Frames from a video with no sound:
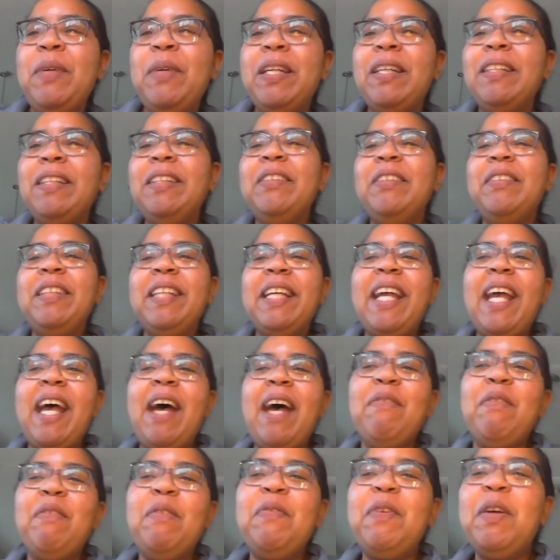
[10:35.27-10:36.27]
We clearly
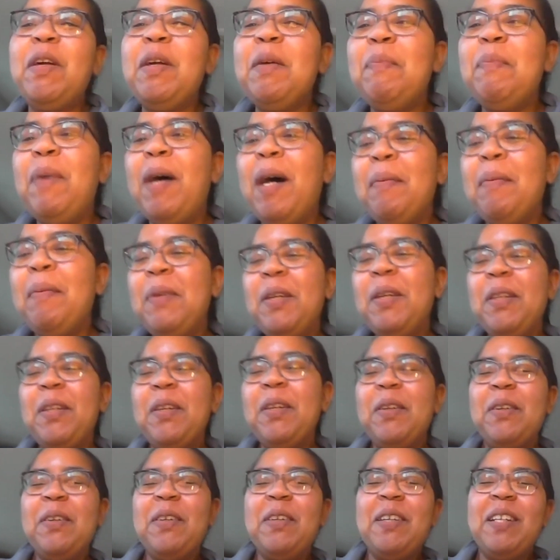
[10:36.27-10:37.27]
have a very
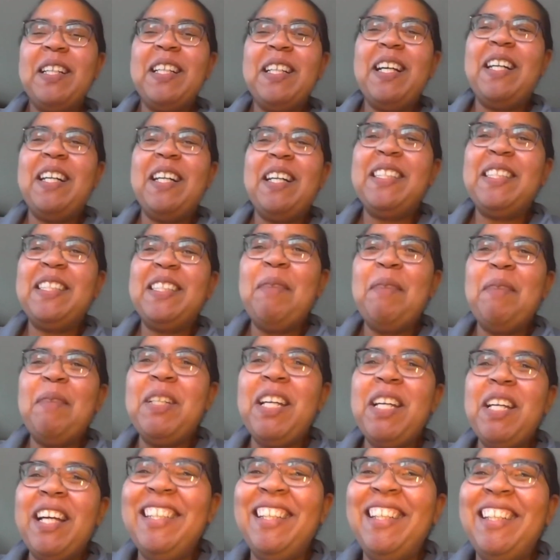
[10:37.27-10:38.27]
popular
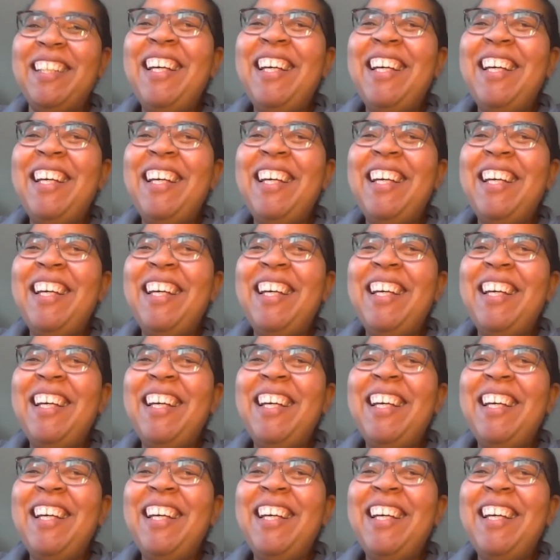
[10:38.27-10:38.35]
subject,